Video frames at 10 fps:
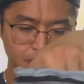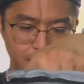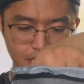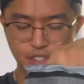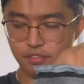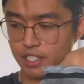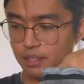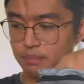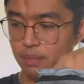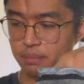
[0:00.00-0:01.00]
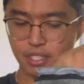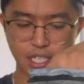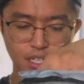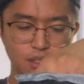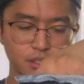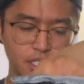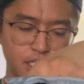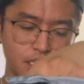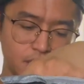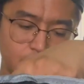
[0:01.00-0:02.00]
have a paper towel
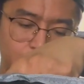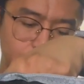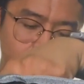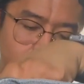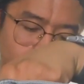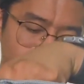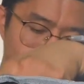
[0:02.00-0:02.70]
inside of here.